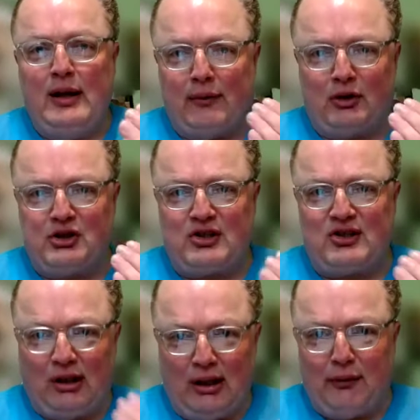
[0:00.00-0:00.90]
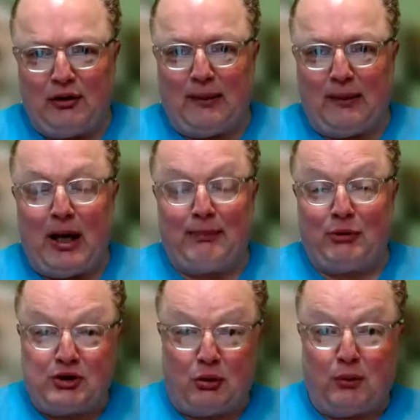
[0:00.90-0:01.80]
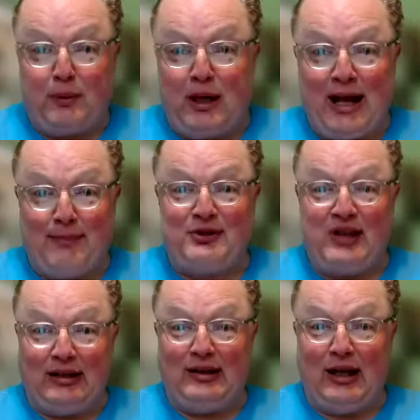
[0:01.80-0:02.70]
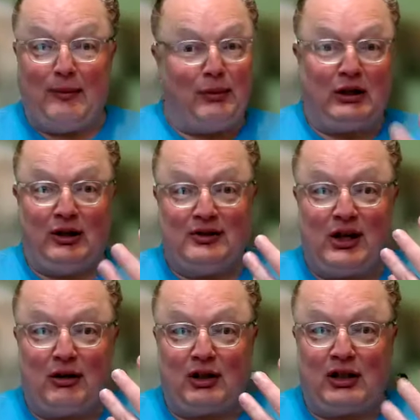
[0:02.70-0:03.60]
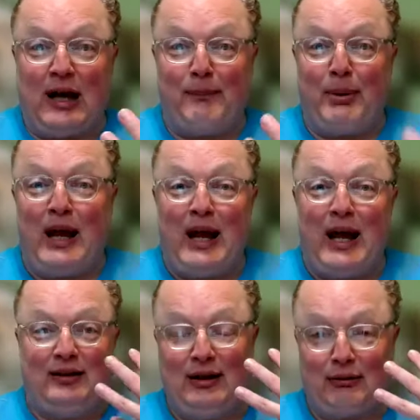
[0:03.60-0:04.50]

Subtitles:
never just lived on Pop Tarts, or perhaps they did because they were compact,